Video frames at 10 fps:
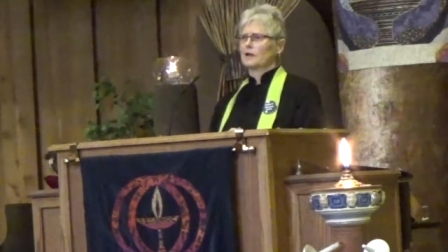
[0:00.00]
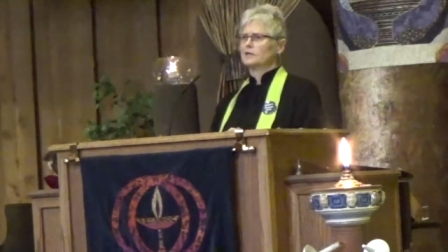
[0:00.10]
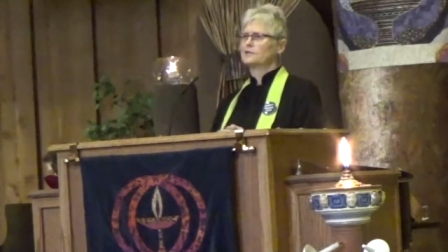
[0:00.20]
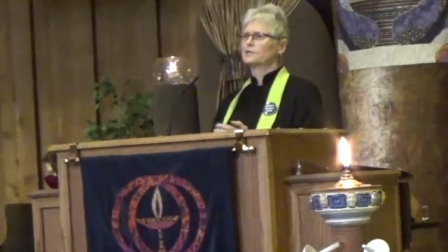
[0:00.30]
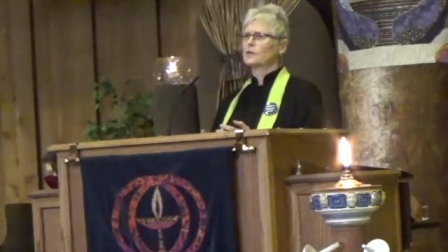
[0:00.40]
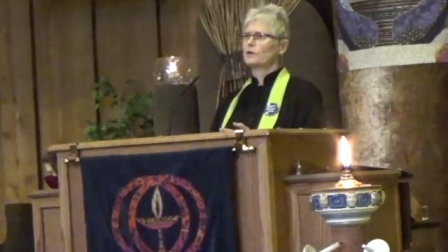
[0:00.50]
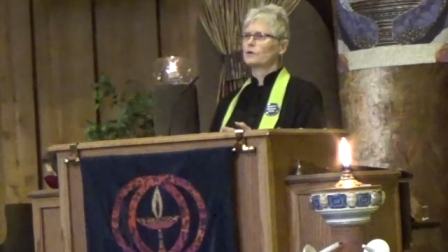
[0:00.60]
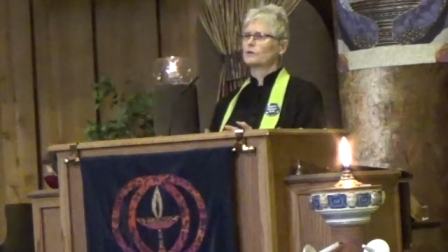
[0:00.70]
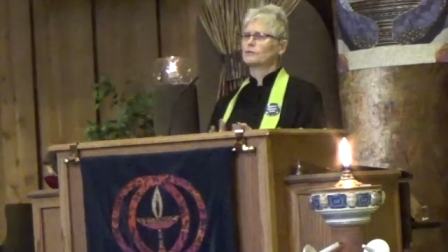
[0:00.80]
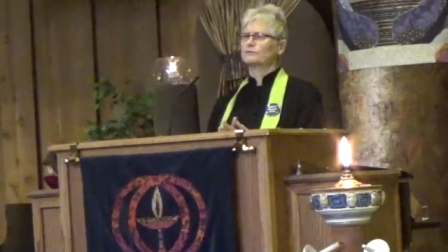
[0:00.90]
And
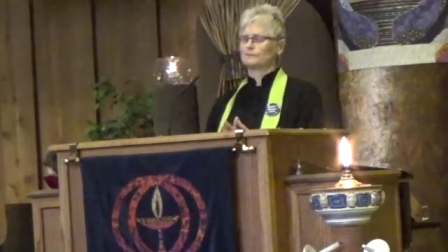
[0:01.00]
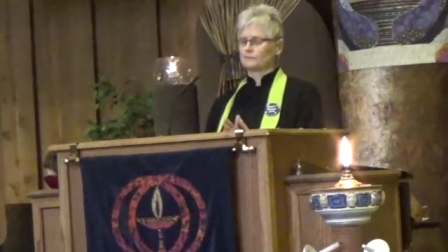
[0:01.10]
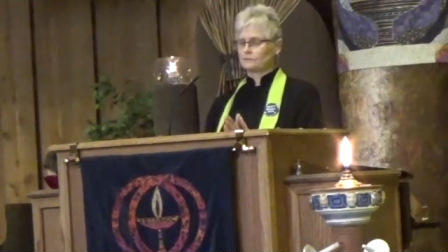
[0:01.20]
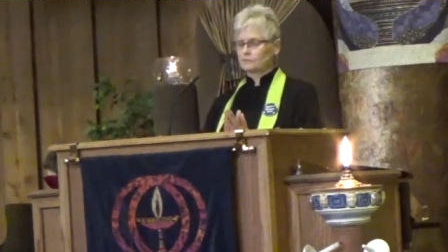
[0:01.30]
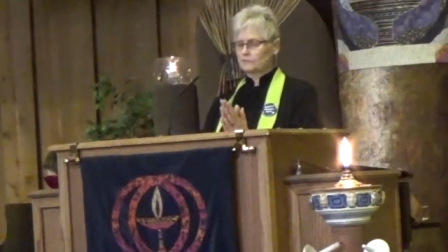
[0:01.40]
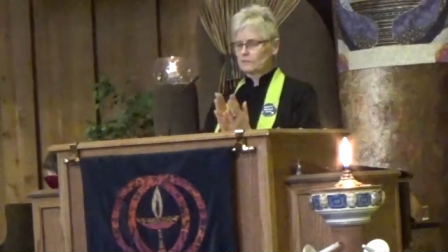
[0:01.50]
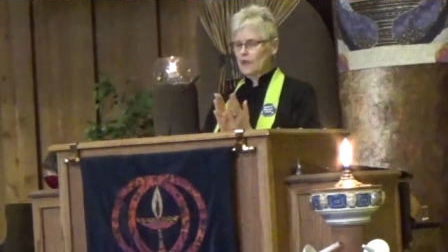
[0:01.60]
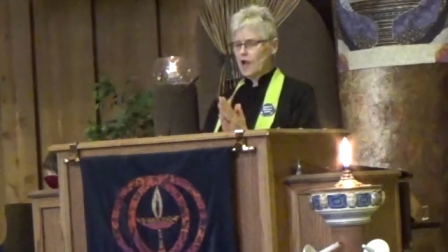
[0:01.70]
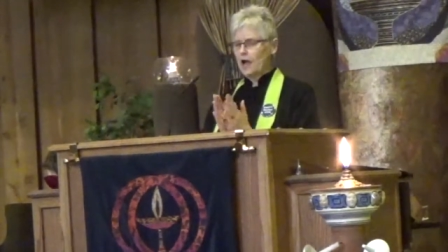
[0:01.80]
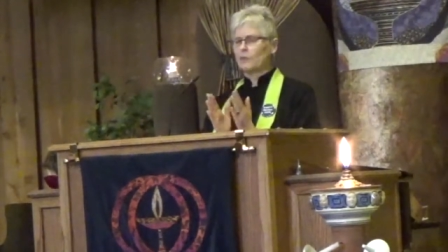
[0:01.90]
so,
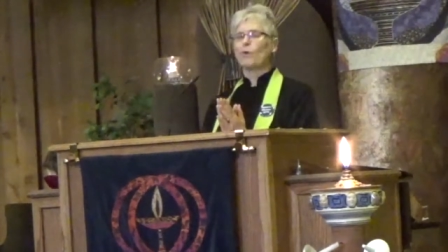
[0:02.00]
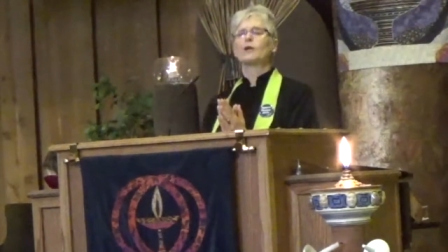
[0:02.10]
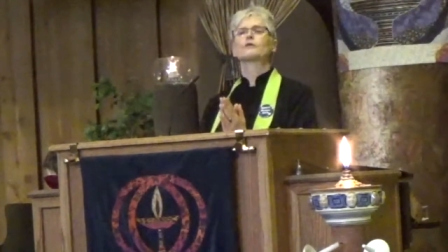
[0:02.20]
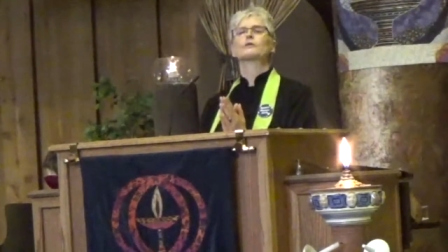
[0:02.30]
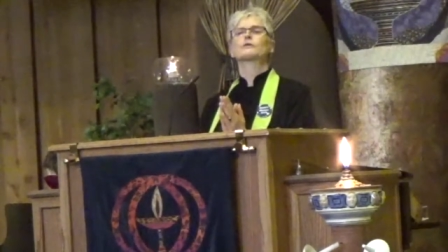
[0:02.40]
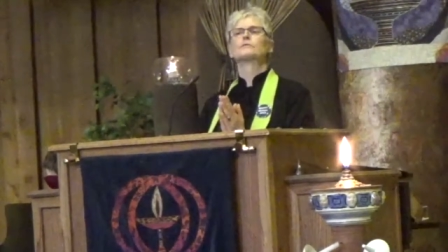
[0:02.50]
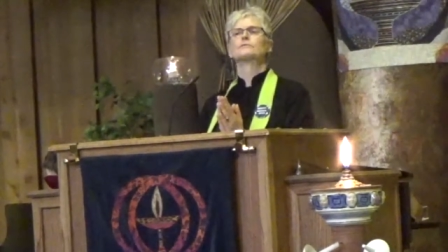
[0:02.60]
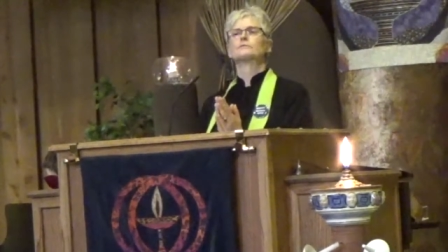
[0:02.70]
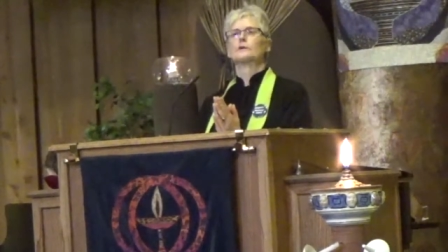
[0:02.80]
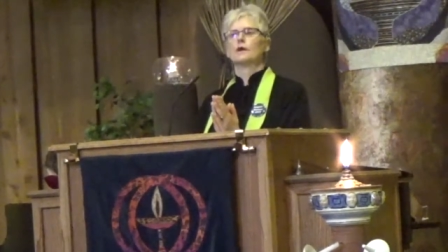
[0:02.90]
I wonder,
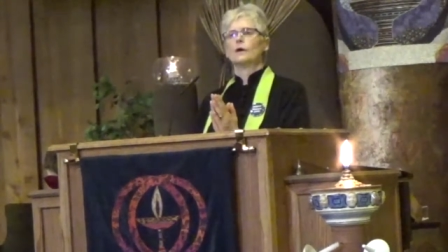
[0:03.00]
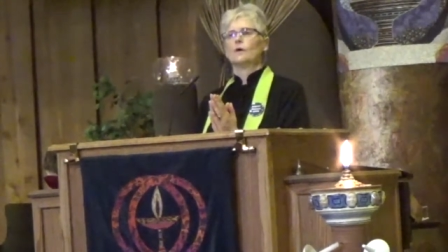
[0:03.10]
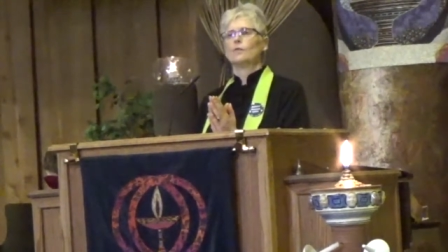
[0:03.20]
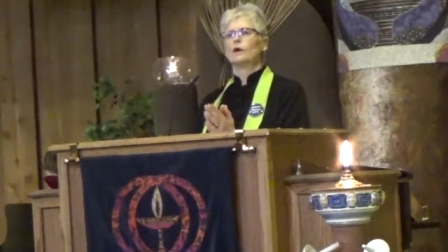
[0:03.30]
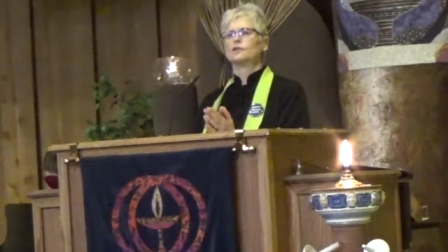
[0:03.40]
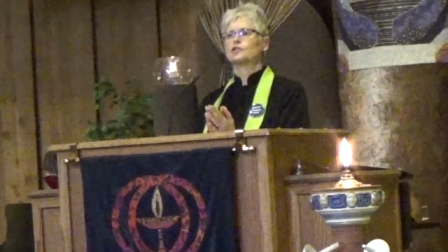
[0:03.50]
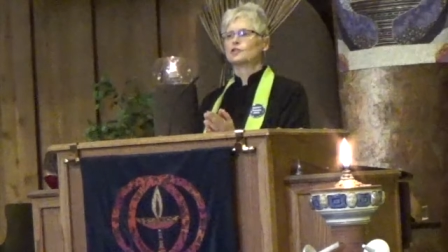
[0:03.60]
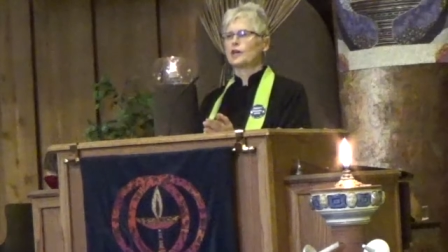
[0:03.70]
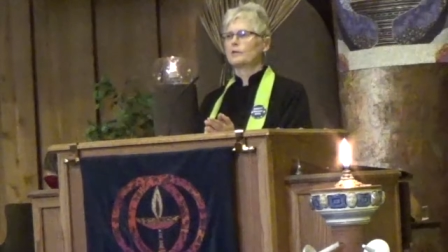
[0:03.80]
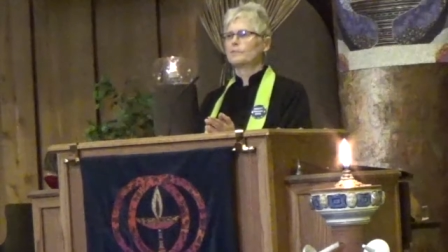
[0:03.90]
what
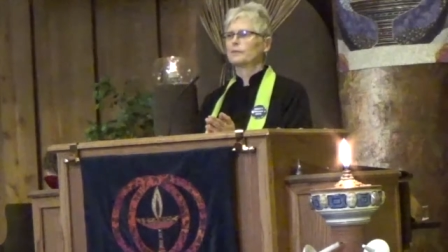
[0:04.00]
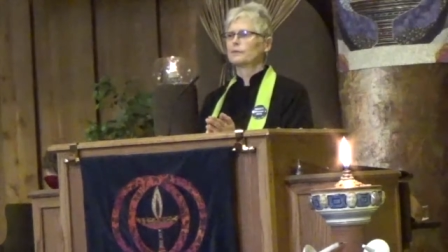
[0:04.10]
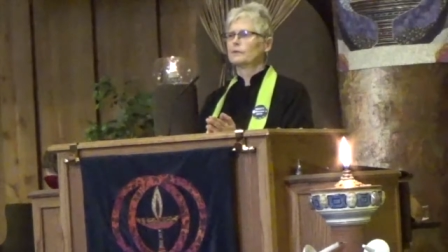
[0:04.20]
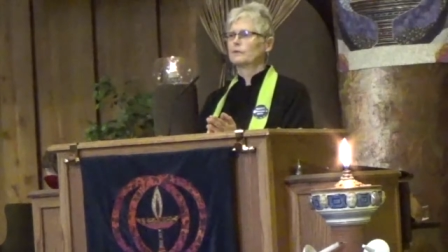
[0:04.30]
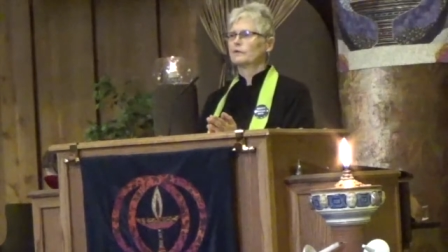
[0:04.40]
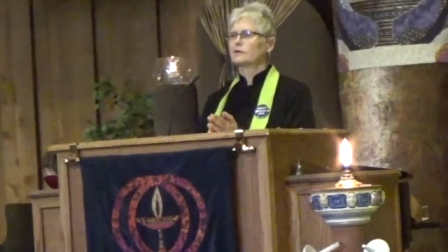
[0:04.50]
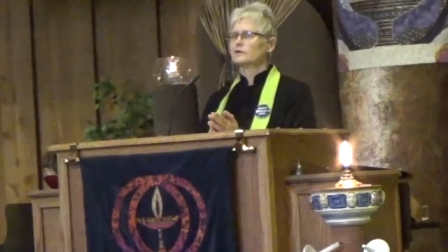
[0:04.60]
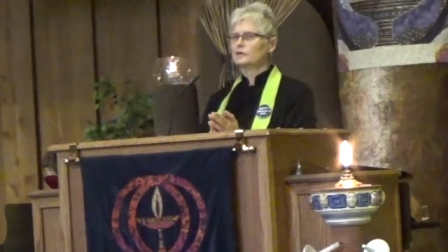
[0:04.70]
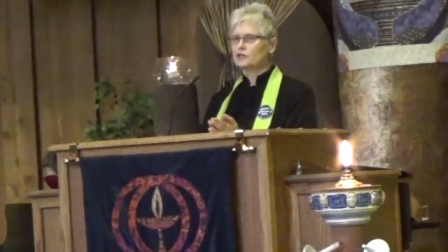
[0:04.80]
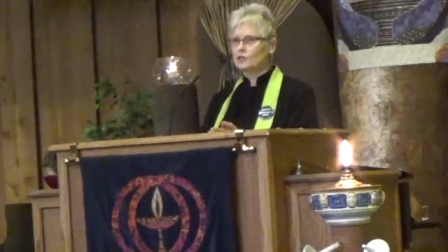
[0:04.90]
shape
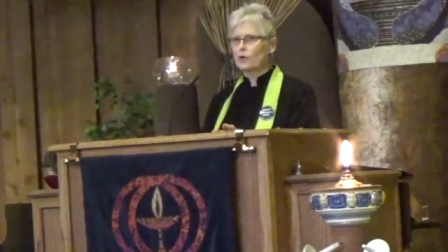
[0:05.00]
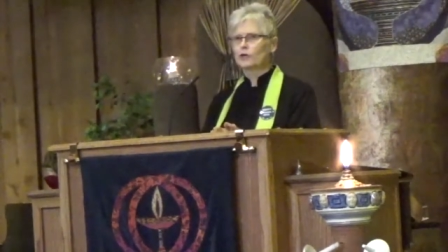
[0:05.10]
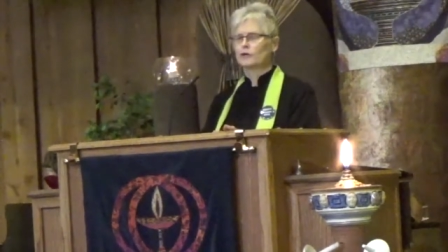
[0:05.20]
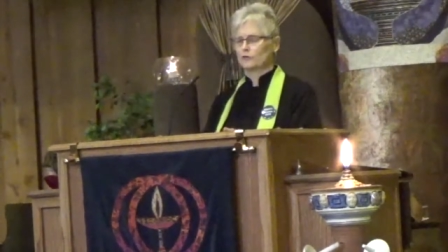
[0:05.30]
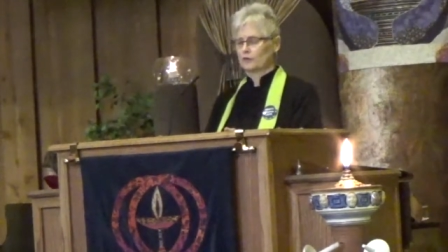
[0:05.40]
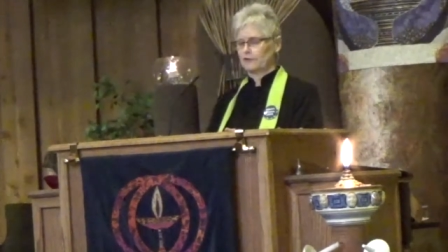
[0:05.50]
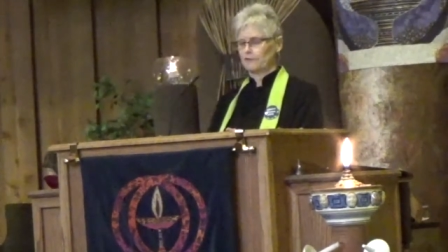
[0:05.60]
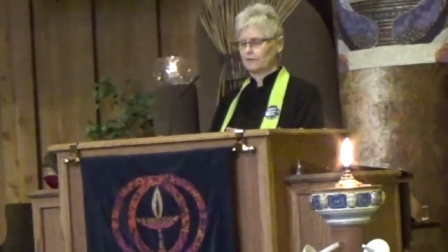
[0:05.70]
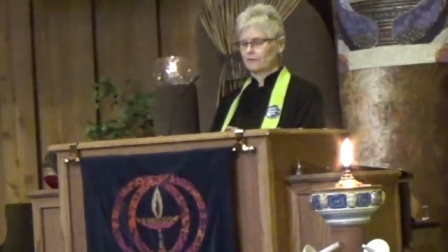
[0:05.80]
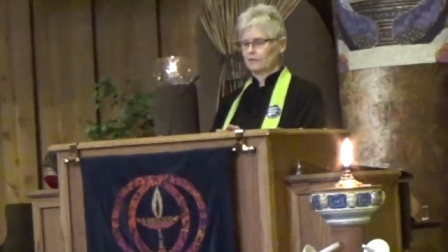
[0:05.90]
does your
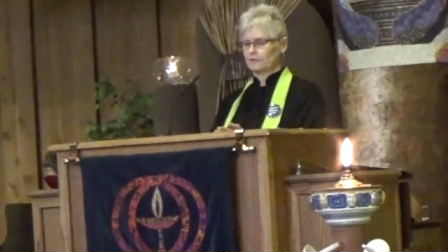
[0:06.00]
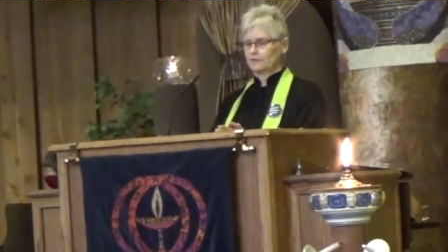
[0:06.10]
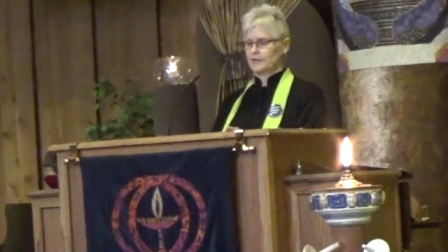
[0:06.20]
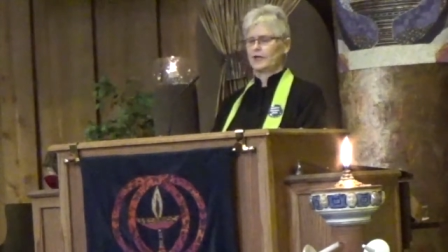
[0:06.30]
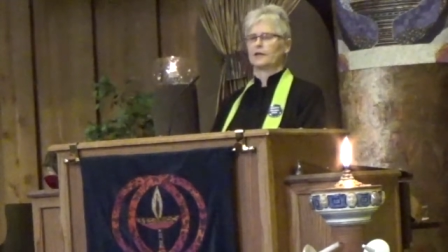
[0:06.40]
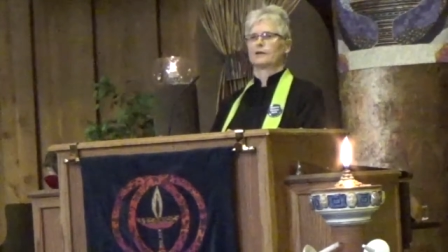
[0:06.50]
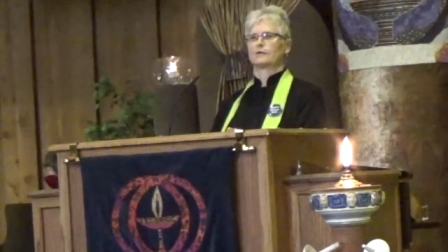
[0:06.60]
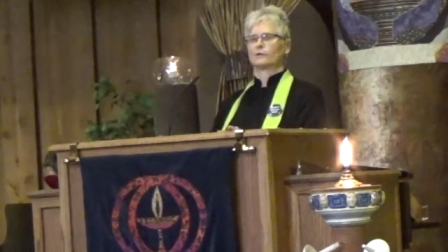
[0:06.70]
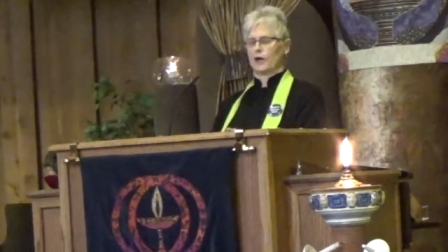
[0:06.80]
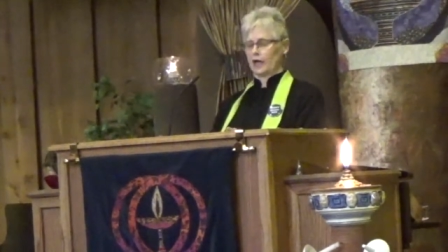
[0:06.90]
grief take
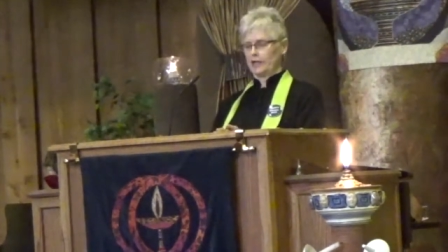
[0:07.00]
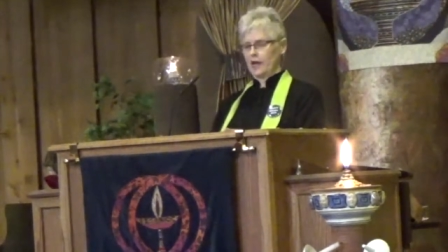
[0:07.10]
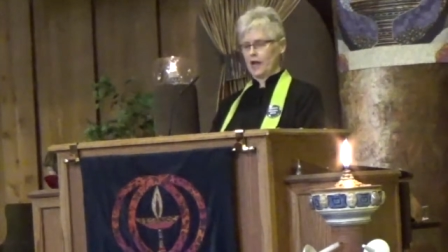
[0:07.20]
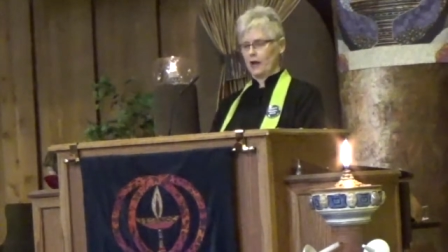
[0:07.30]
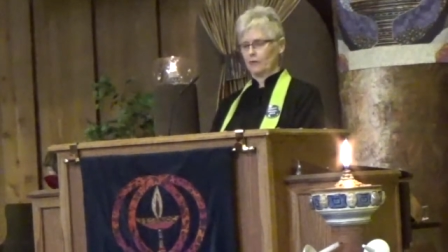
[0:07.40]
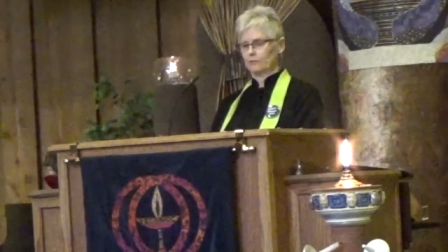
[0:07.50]
right now?